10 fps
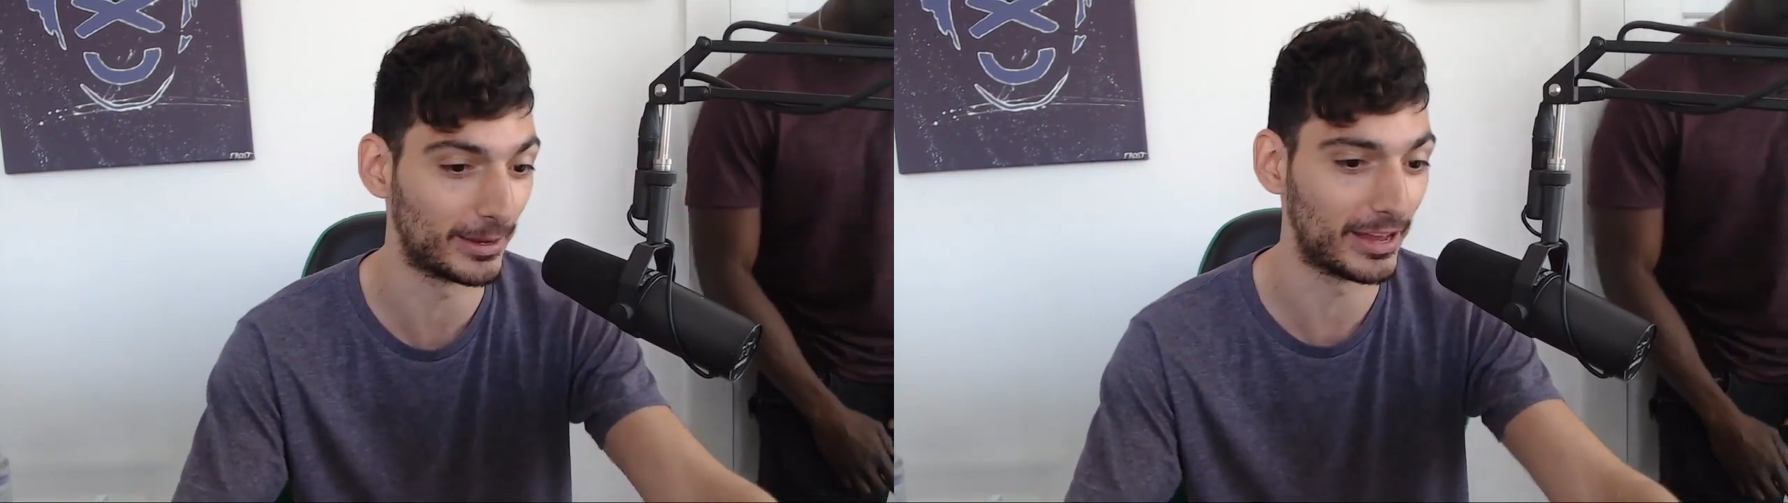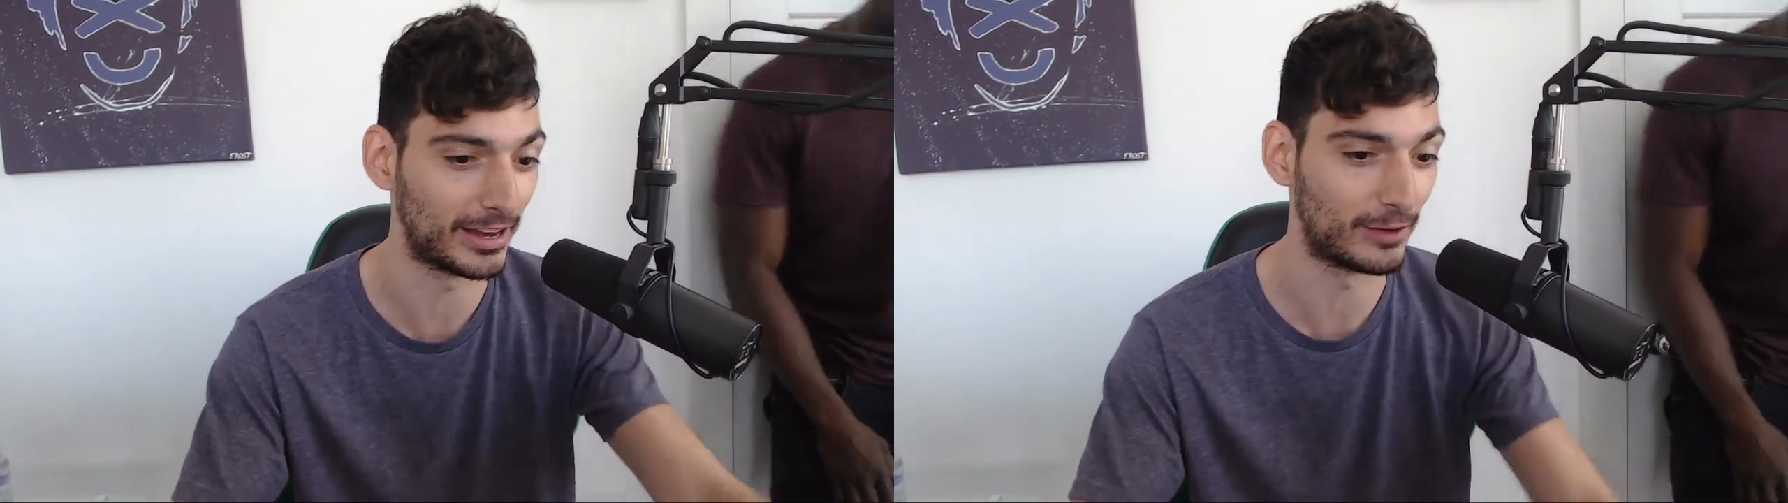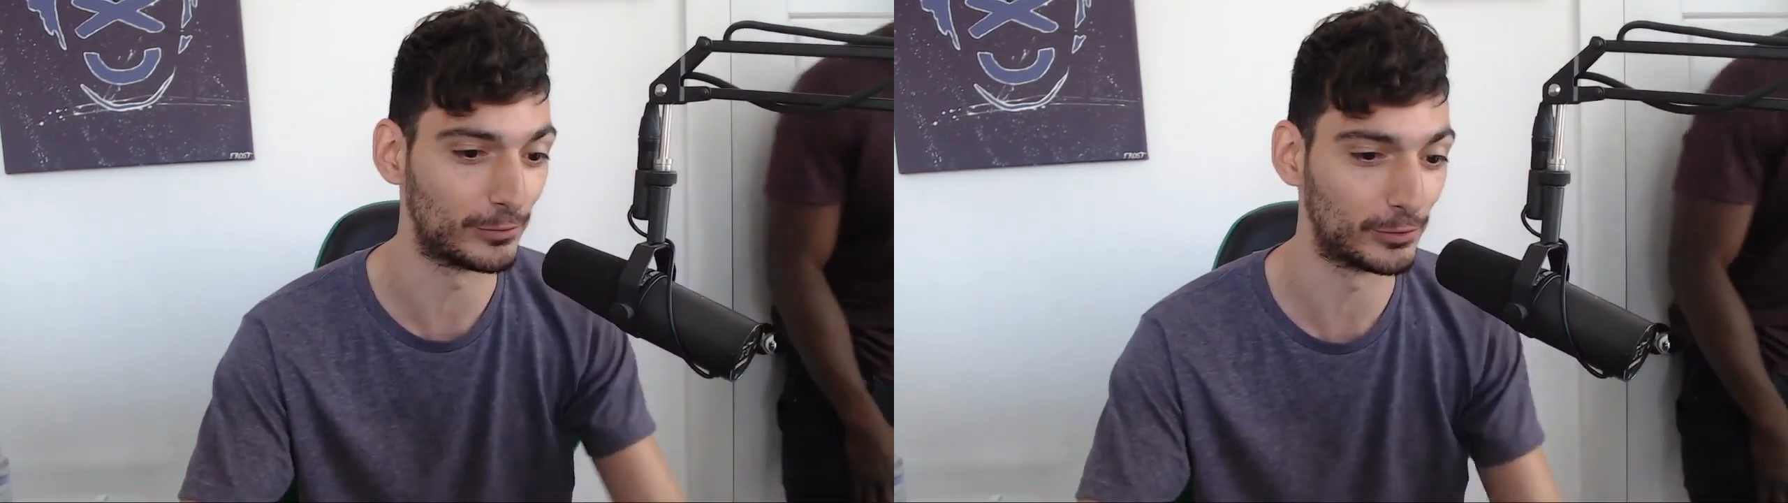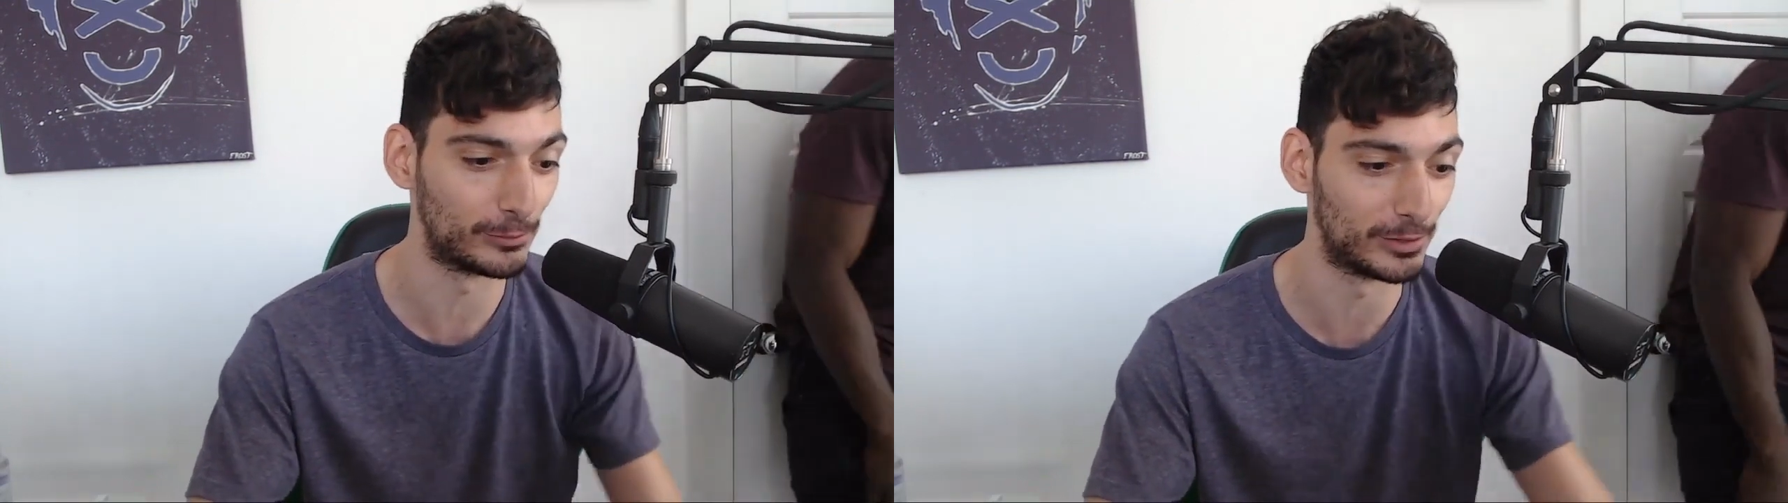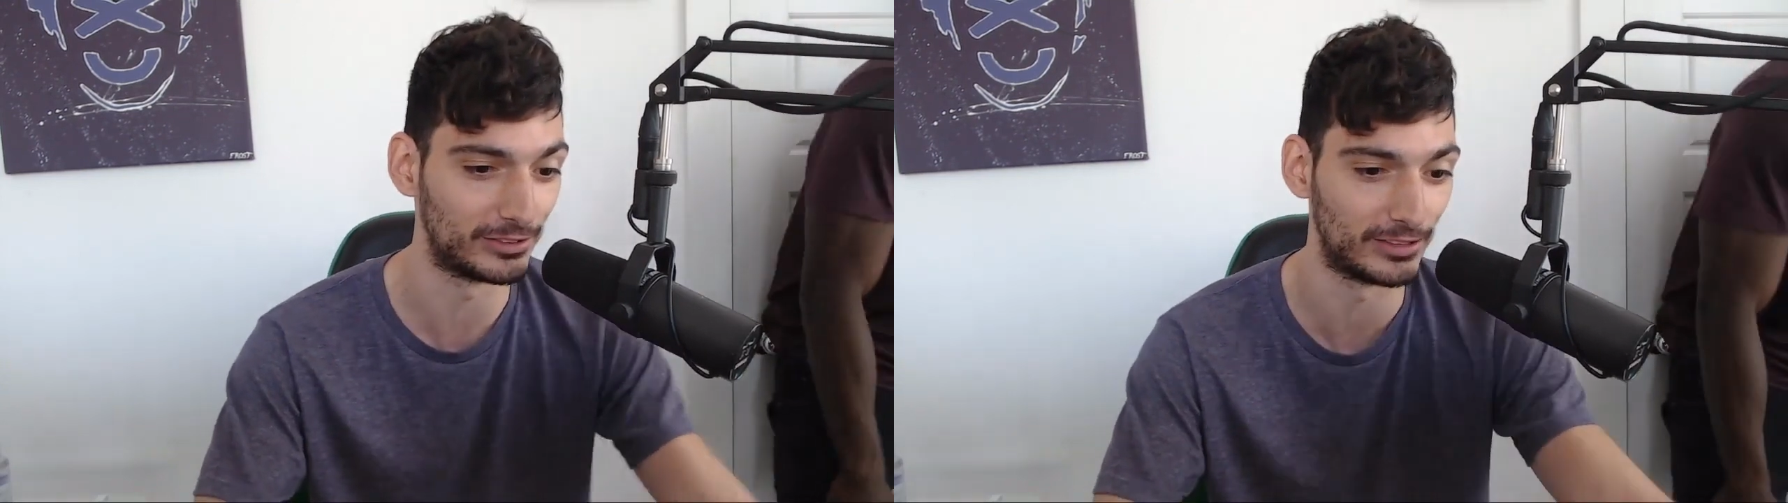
be hanging out for a little bit.